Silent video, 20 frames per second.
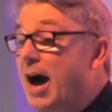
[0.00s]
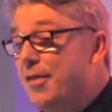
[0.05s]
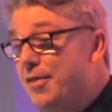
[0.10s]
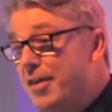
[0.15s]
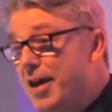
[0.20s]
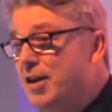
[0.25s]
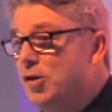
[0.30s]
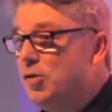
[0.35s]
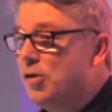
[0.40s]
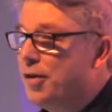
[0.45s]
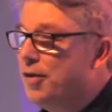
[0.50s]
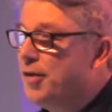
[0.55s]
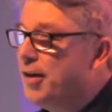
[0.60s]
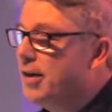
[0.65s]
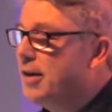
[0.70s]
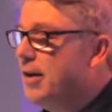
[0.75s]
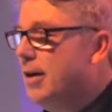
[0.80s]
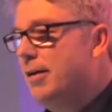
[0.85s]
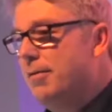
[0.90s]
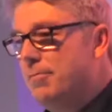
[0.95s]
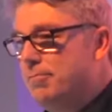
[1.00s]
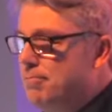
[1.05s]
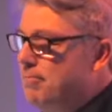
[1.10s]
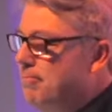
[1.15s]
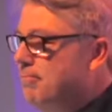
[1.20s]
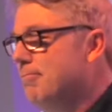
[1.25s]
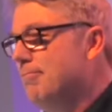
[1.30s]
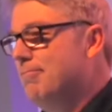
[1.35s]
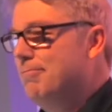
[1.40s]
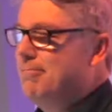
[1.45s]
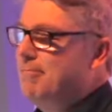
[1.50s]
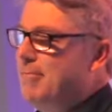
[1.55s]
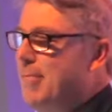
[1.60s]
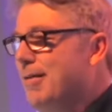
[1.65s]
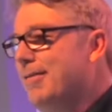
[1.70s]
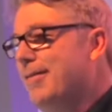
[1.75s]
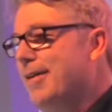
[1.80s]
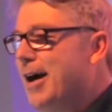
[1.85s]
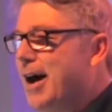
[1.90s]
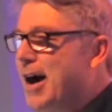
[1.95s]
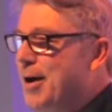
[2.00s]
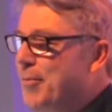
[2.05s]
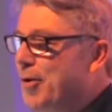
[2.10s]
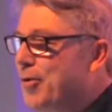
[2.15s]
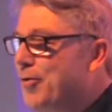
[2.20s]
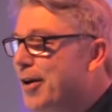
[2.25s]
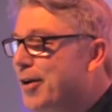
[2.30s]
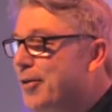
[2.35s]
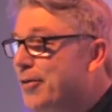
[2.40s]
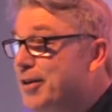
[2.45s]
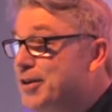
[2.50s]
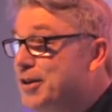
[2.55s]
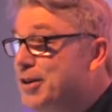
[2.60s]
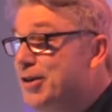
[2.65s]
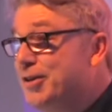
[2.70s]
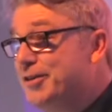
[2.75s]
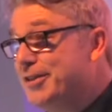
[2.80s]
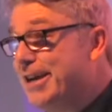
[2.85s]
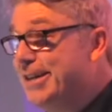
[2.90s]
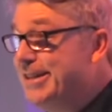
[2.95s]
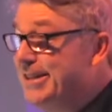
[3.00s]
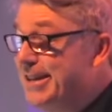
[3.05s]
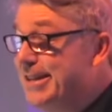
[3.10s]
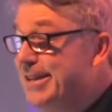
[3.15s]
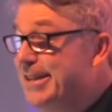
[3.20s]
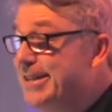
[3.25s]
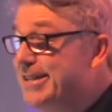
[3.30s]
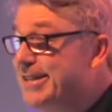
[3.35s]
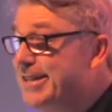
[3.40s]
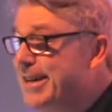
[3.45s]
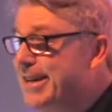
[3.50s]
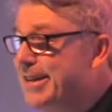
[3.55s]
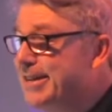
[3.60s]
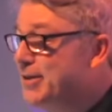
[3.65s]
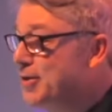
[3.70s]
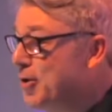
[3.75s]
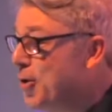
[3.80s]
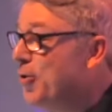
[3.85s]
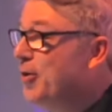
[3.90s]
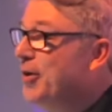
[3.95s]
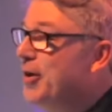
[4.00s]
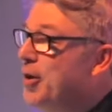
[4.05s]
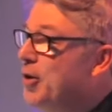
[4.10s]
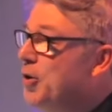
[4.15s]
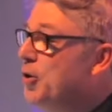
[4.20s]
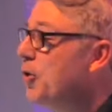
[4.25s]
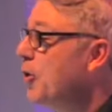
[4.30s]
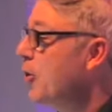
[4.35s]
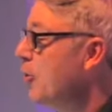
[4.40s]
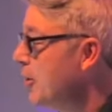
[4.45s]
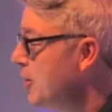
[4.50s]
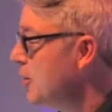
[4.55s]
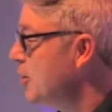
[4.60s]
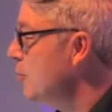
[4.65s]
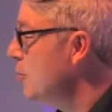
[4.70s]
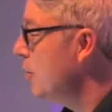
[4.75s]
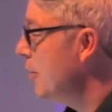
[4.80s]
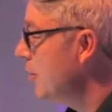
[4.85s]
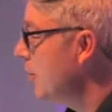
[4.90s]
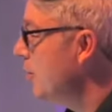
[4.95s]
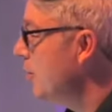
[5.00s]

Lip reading: And then you'll think, I'm a great Christian because I did these things. No, you're a Christian by